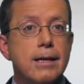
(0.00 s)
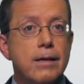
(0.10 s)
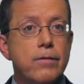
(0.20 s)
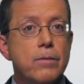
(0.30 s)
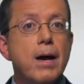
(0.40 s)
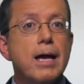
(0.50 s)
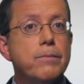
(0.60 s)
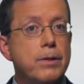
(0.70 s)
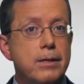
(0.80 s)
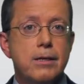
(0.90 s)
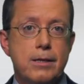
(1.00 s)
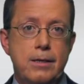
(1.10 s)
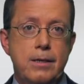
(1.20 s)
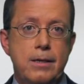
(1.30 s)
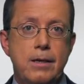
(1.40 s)
giving my
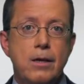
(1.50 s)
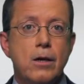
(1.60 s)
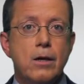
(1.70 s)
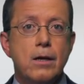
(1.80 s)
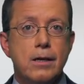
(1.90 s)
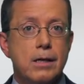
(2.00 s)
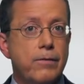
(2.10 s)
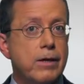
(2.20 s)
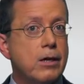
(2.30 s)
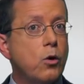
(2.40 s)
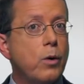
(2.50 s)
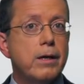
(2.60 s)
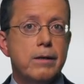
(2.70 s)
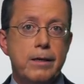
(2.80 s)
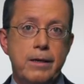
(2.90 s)
opinion, giving it
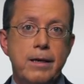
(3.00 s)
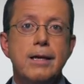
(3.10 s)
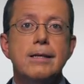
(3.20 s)
quickly,